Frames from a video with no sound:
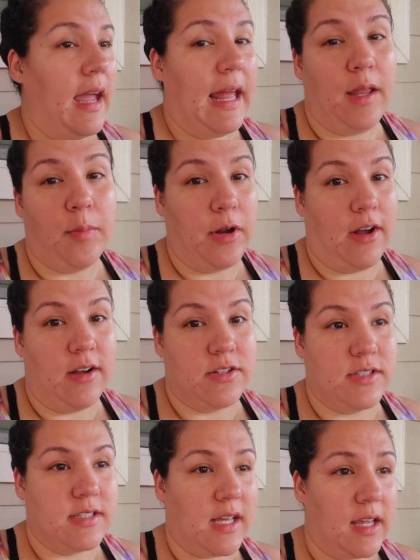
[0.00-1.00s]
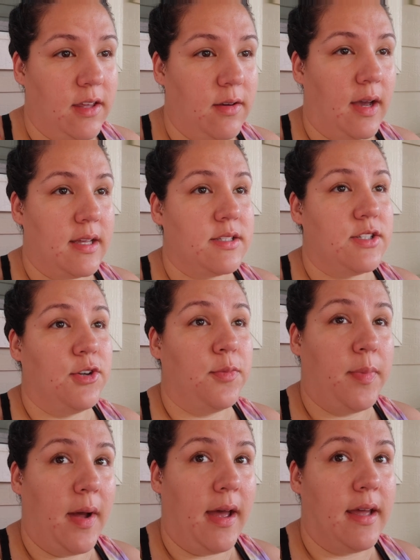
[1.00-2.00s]
any precautions like you guys do,
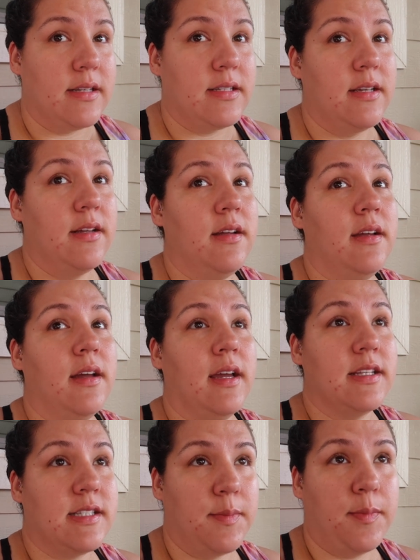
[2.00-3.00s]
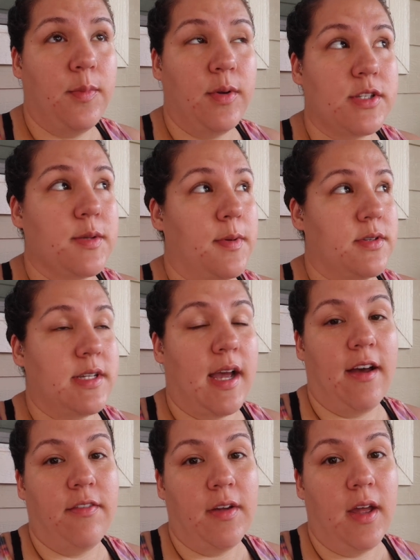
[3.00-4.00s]
but it's a, we're supposed to
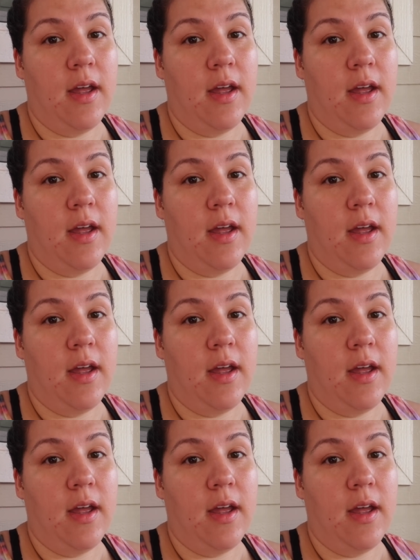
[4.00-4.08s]
have